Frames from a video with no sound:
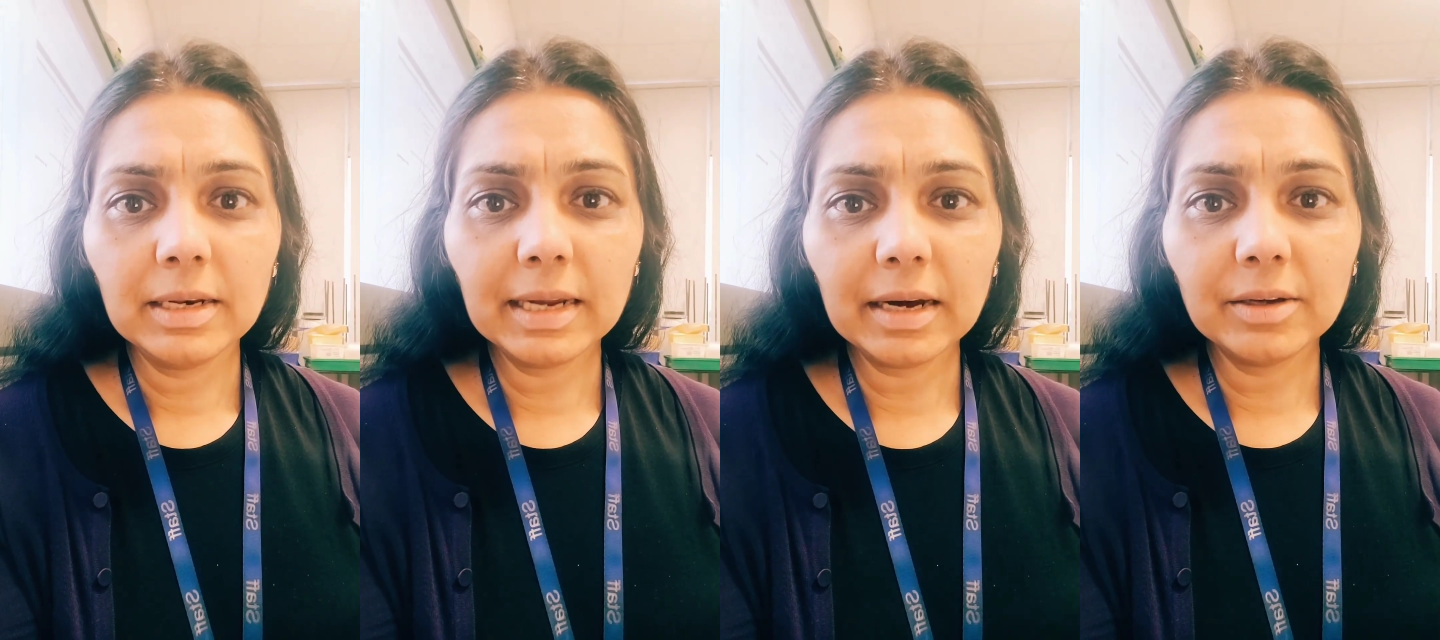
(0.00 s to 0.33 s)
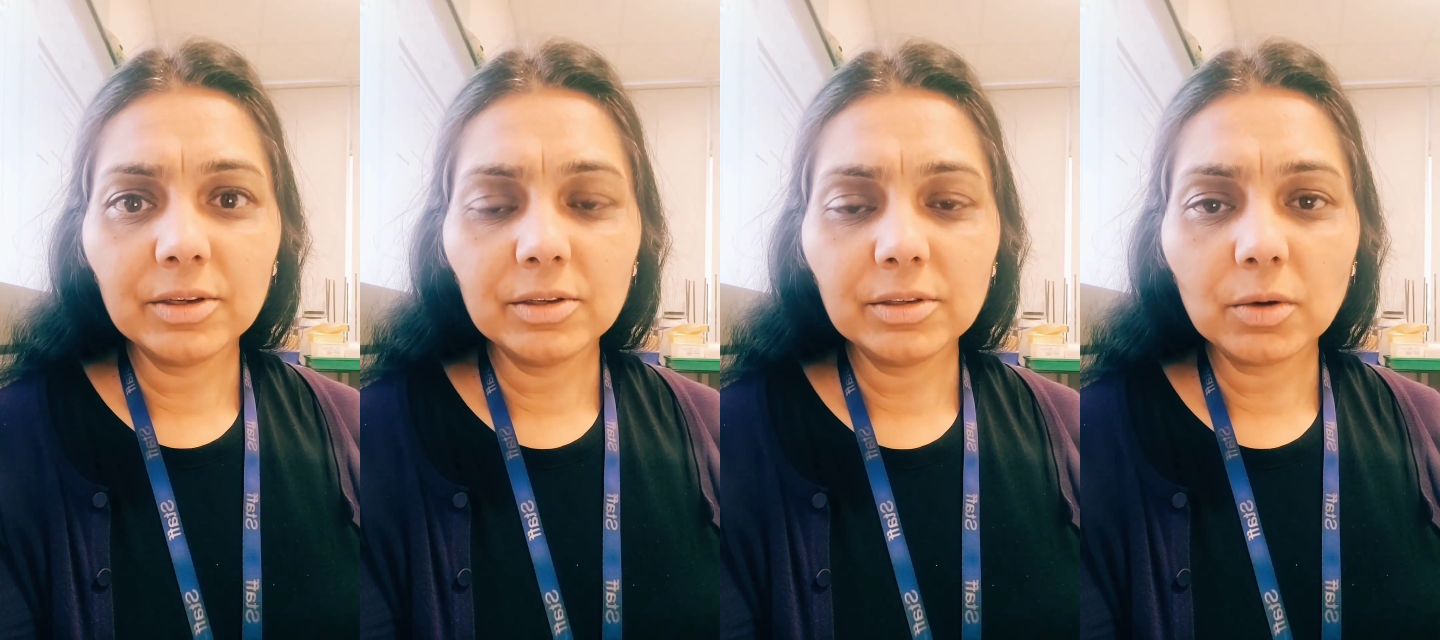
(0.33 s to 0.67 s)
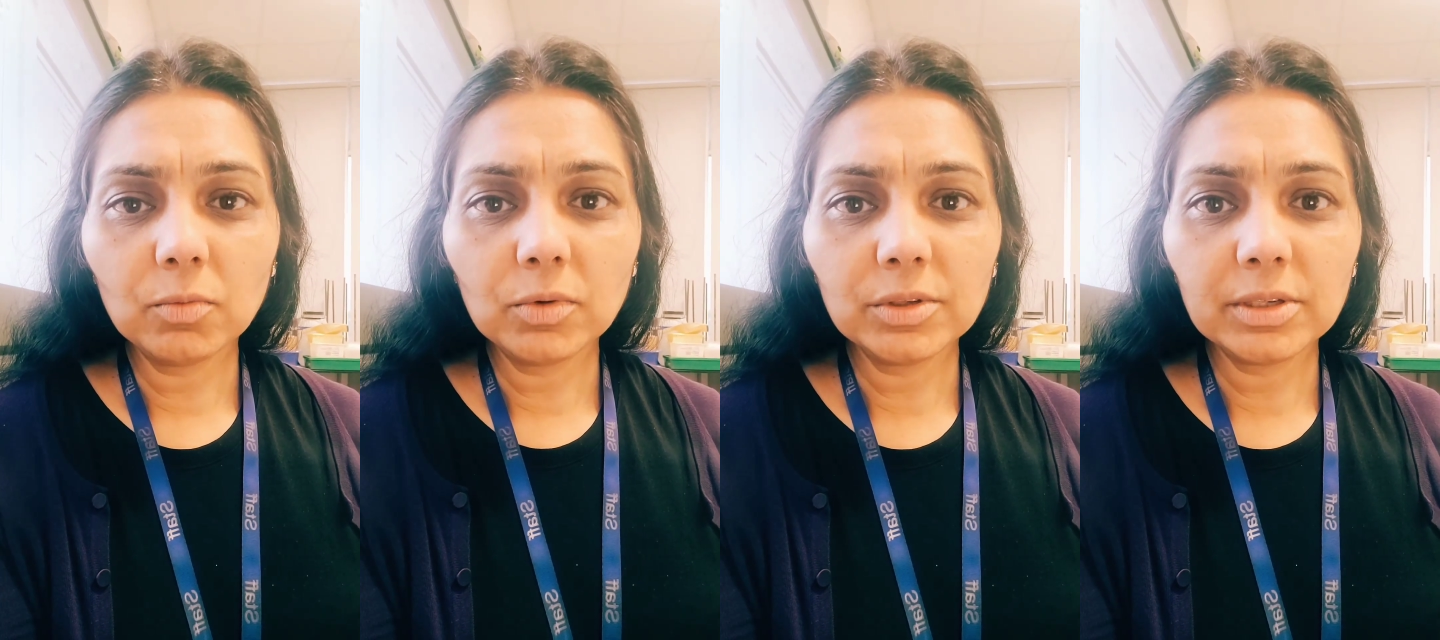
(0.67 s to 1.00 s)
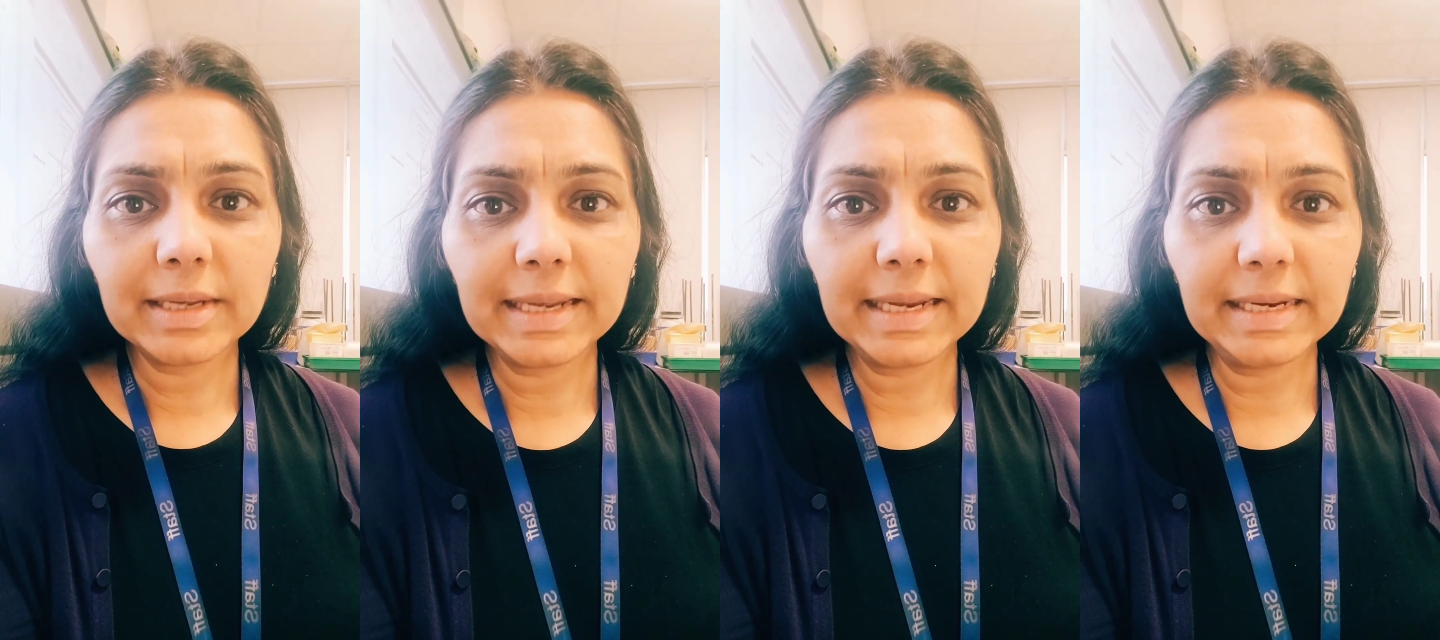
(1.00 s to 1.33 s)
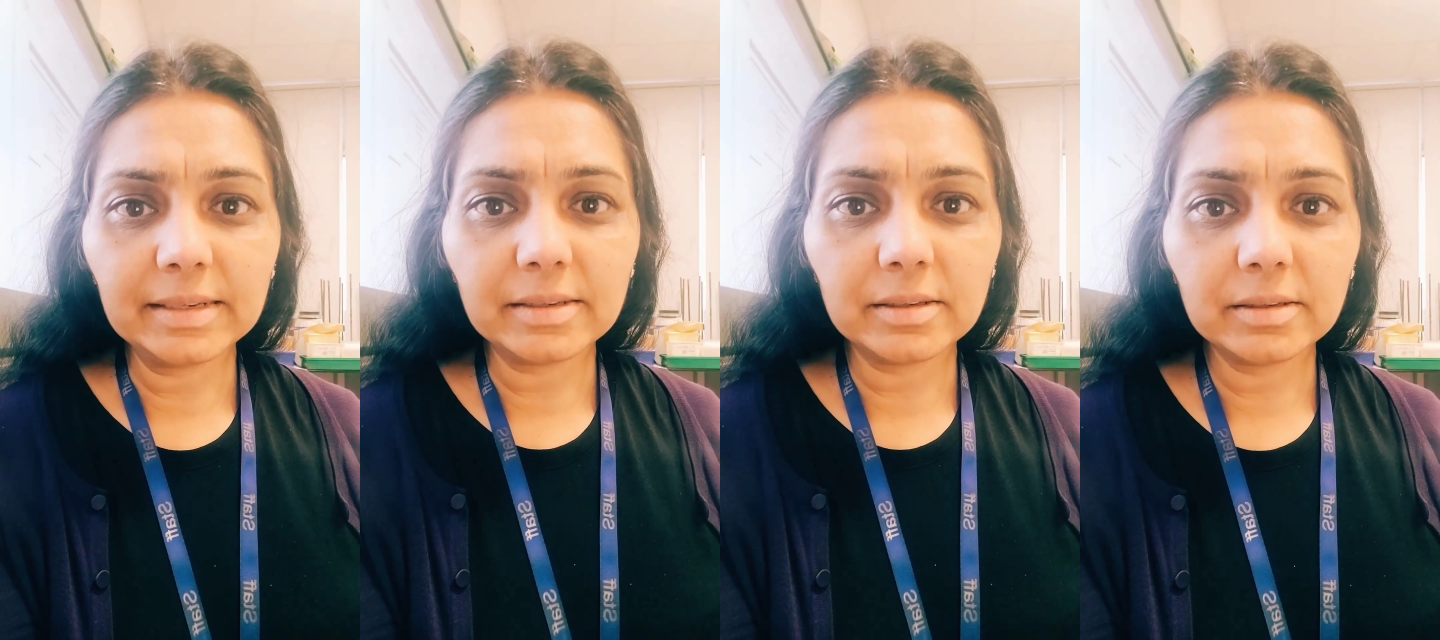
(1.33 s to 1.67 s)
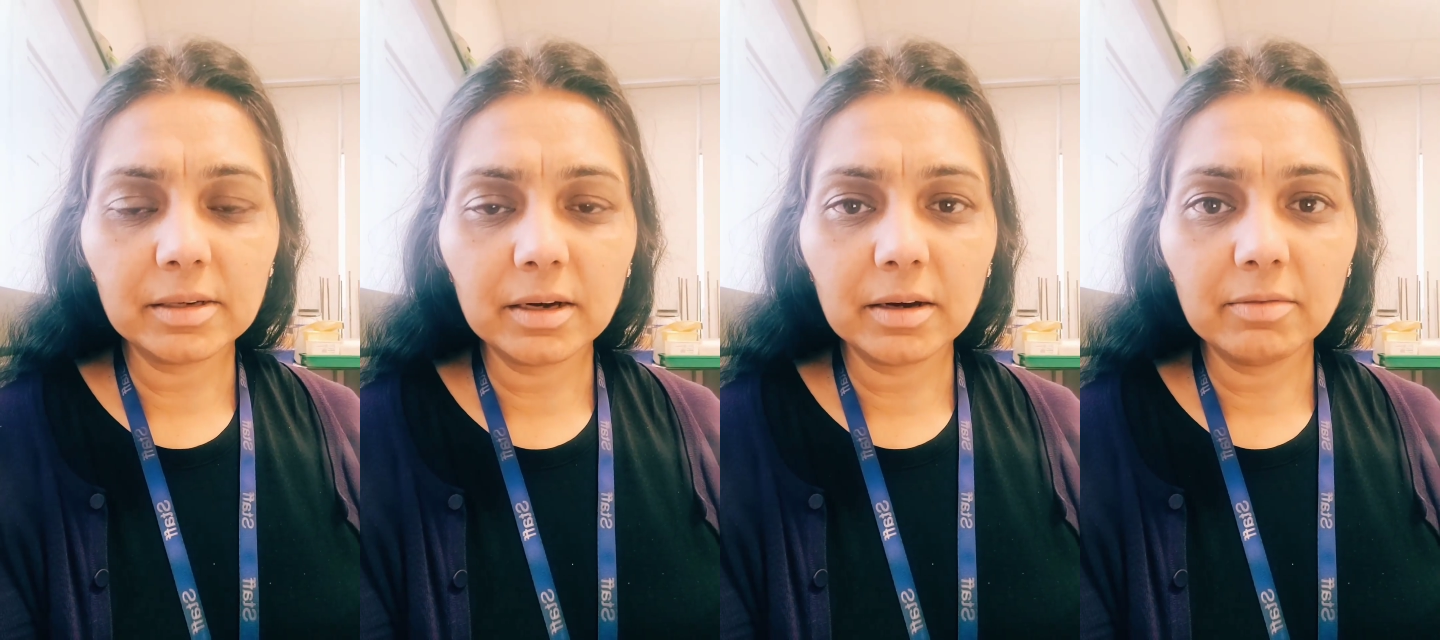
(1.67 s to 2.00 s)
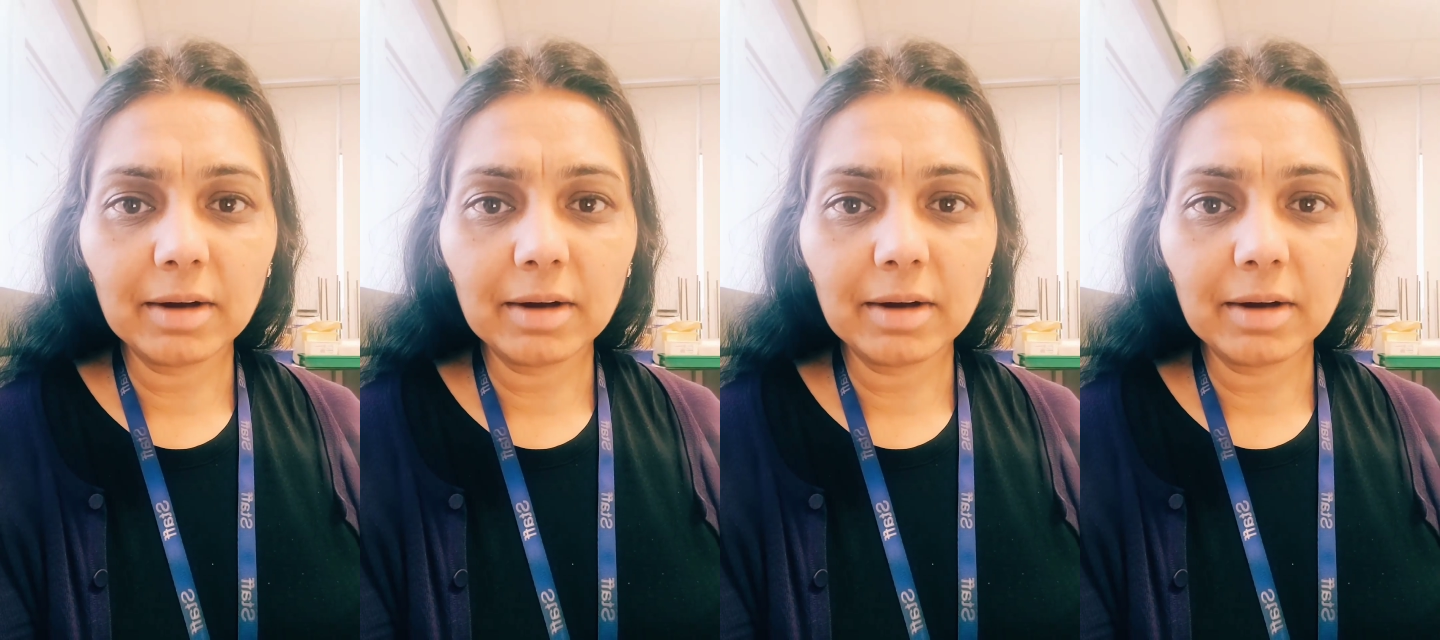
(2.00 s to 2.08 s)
Now, you don't want to heat the